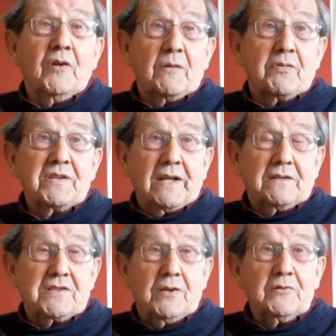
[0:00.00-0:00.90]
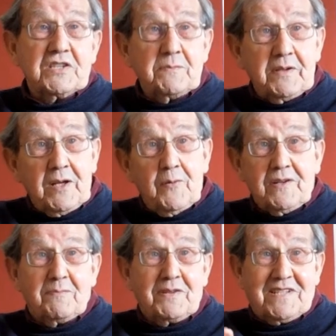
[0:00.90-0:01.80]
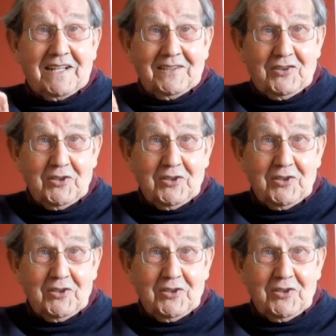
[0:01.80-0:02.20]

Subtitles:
want to protect the soldiers, but they wanted to protect